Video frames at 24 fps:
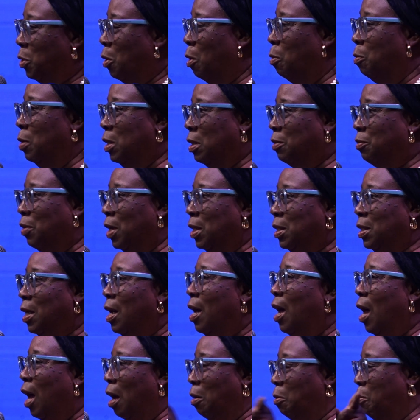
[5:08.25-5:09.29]
always first
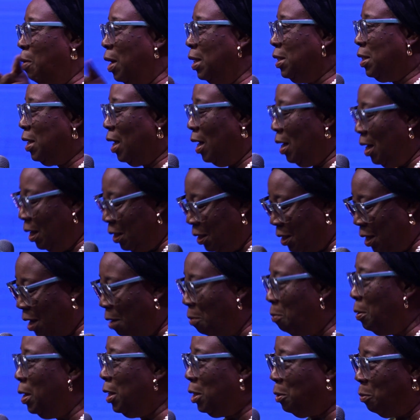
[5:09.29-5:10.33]
and go and challenge her
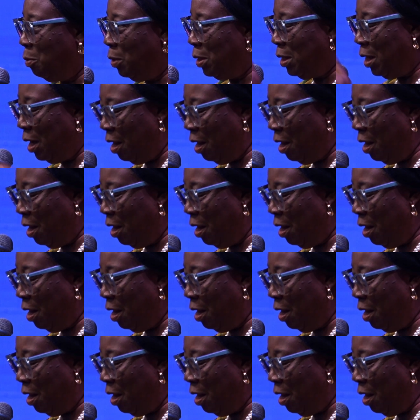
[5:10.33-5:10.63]
where she was